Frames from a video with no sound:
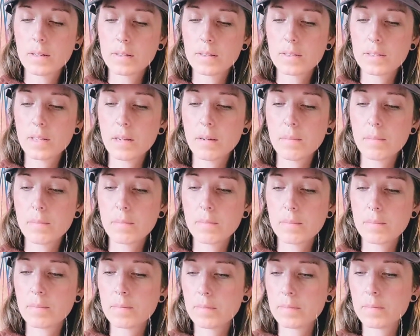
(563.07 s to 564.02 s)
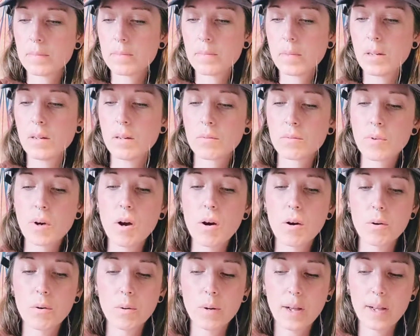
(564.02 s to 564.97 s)
same
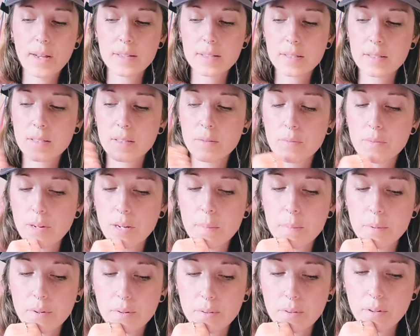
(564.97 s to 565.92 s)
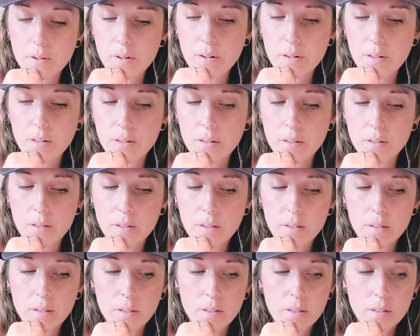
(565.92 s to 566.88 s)
row as the rebirth card.
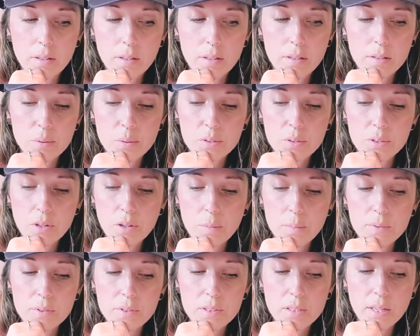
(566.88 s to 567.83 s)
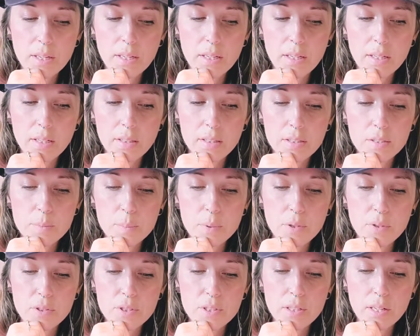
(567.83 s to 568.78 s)
So it's almost like this
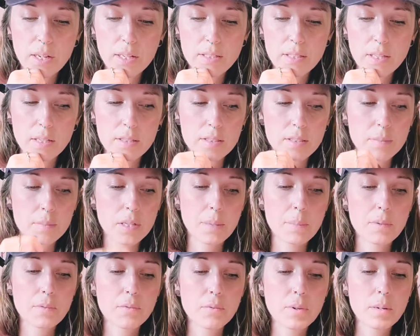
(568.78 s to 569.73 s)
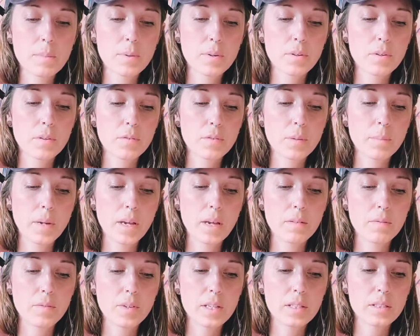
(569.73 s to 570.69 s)
person has had some type of rebirth from
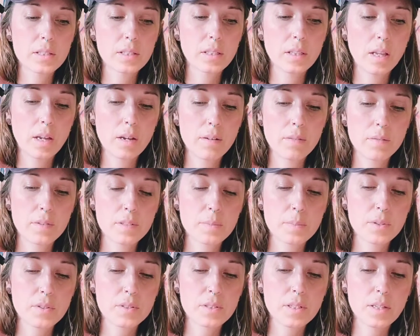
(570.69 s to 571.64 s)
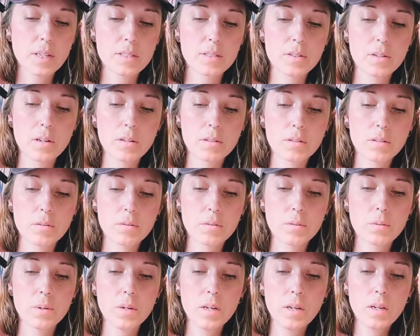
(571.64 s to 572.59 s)
envy to love. This person has gone
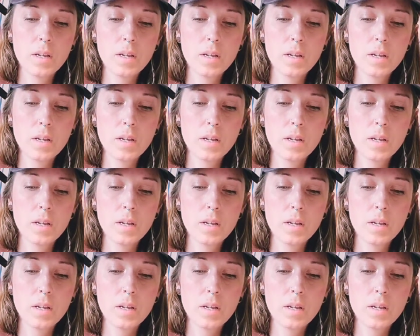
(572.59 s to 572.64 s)
through